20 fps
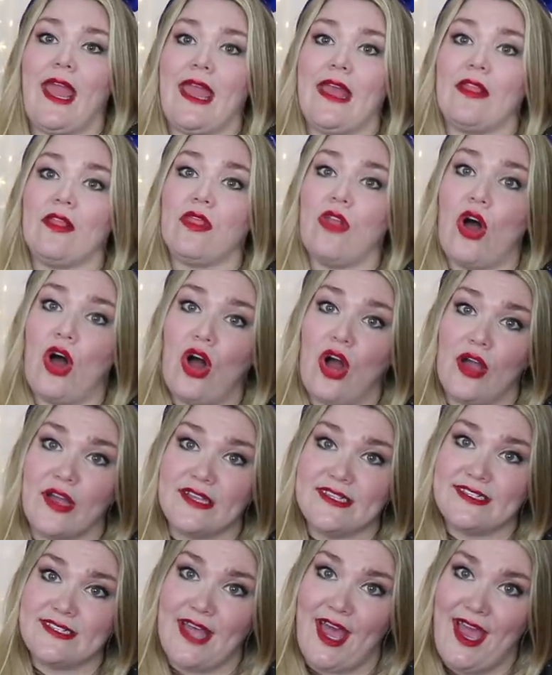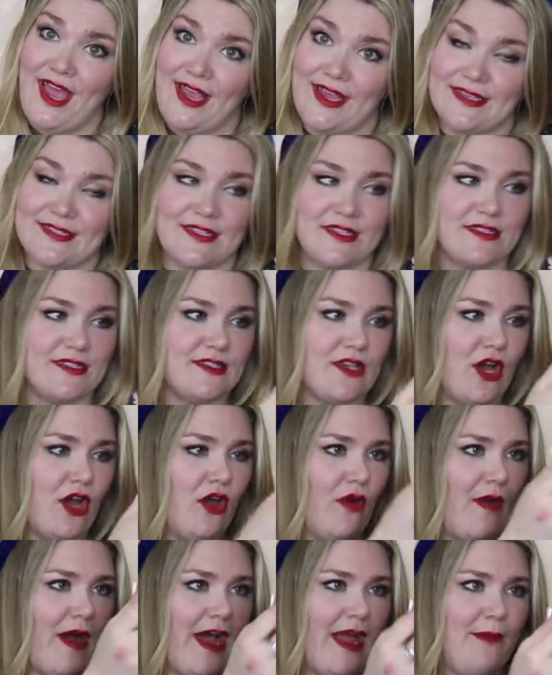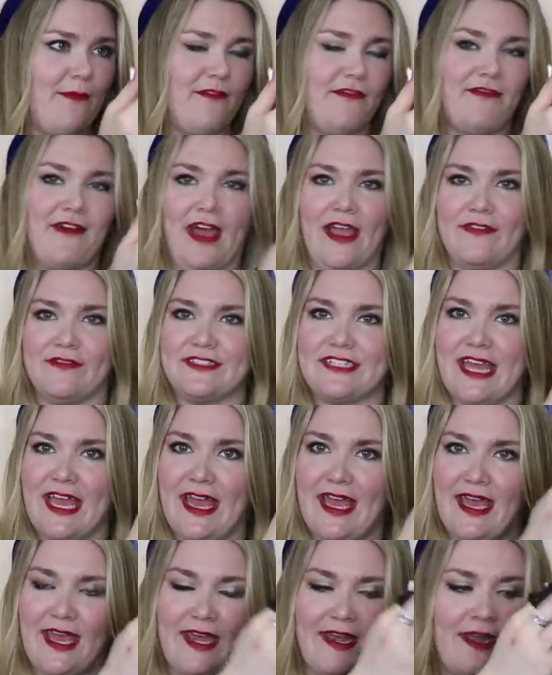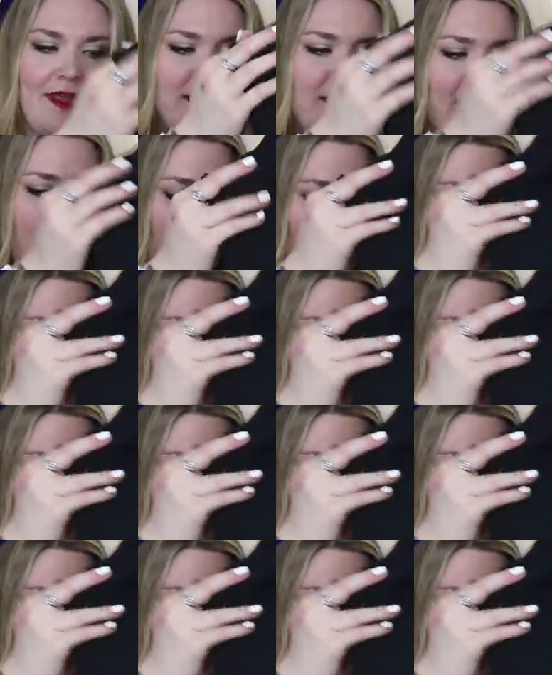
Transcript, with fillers: a long size. So I'm 5'10",